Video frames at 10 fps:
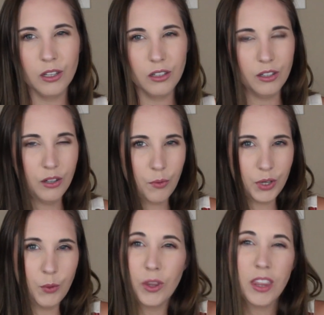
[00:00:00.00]
you know
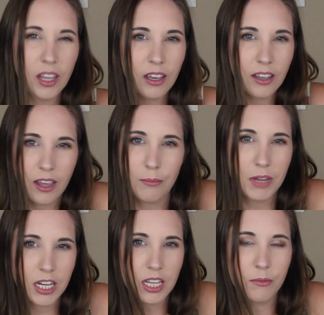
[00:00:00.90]
what you would think, again,
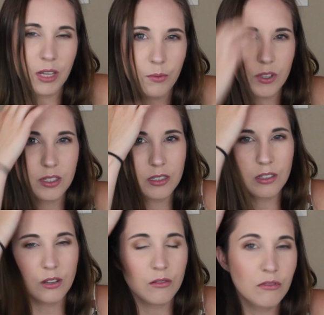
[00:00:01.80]
medium. It
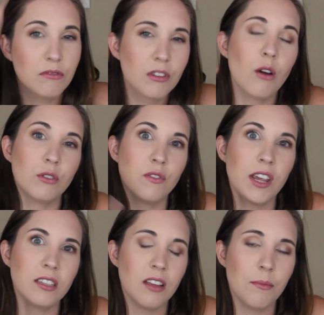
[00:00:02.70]
was ghost
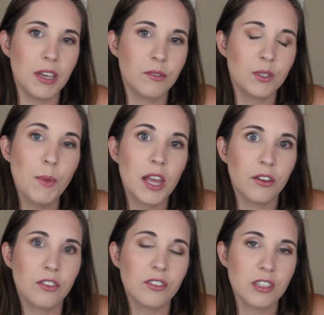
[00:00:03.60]
face on me. It was
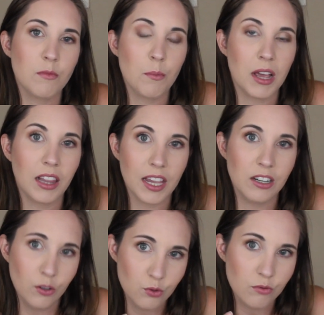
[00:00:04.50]
paler than some of my
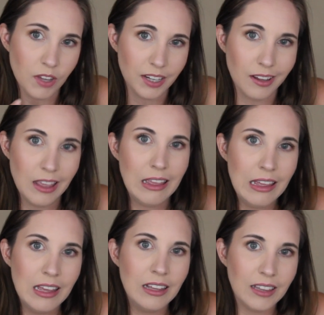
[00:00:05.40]

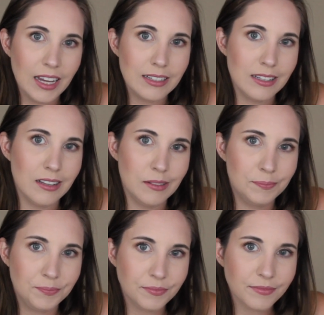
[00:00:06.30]
light to
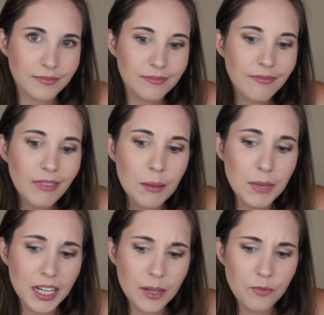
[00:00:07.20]

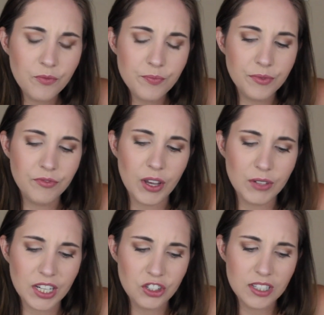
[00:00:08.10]
medium
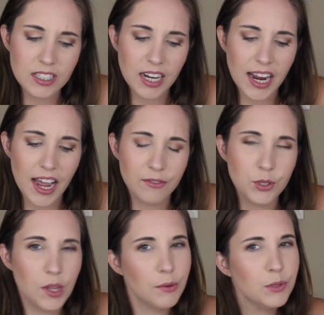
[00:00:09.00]
foundations that I have.
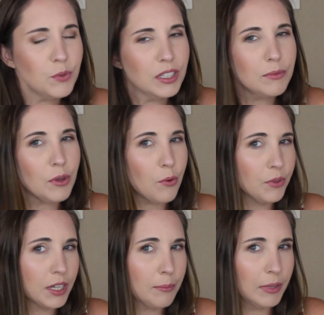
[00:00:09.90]
So that was really the
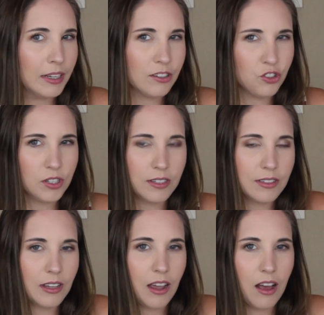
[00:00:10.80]
only complaint, is
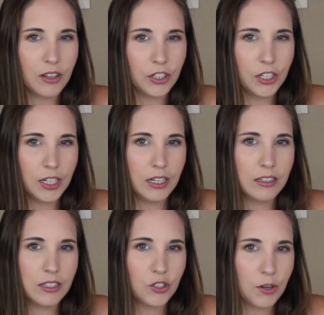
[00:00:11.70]
just the
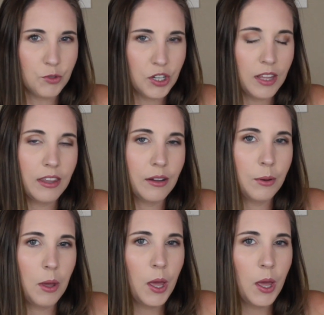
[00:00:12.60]
color description, I think,